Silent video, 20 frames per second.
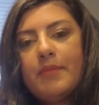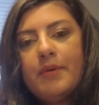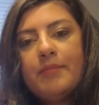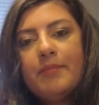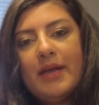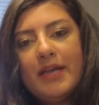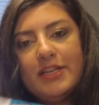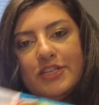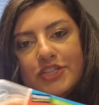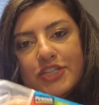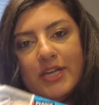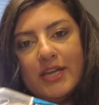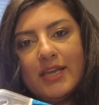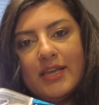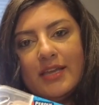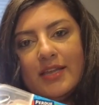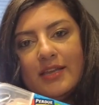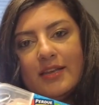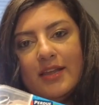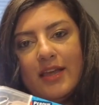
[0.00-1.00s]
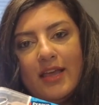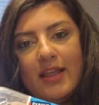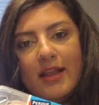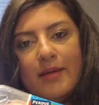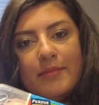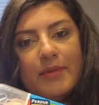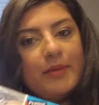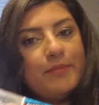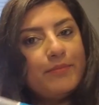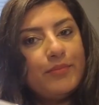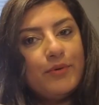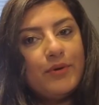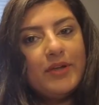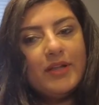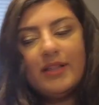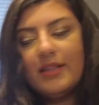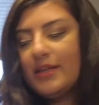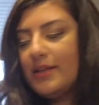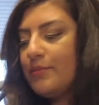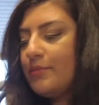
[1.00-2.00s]
my chicken, and I'm gonna
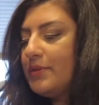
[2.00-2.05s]
boil it